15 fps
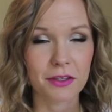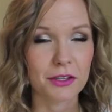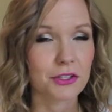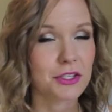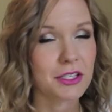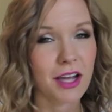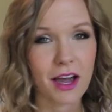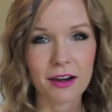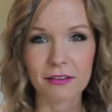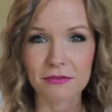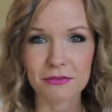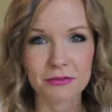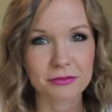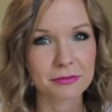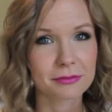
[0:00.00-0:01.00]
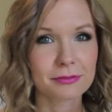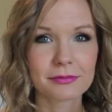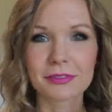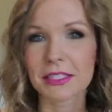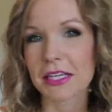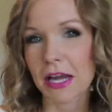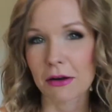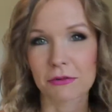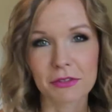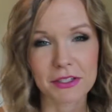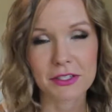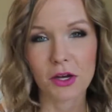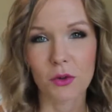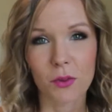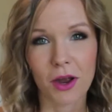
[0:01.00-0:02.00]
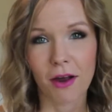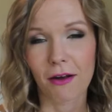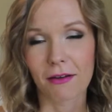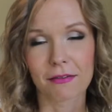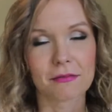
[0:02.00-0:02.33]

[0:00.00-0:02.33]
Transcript: They're just kind of the outfits I'll wear,